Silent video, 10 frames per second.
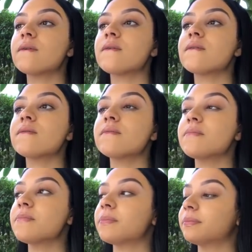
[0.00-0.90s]

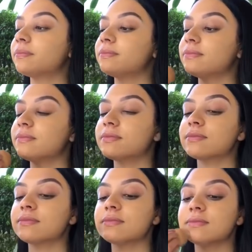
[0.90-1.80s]

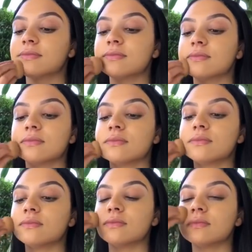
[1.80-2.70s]

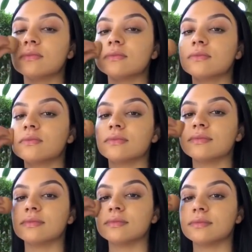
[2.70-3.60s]

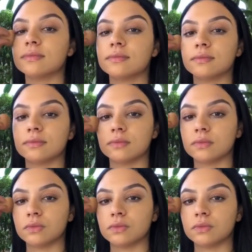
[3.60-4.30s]
(silent)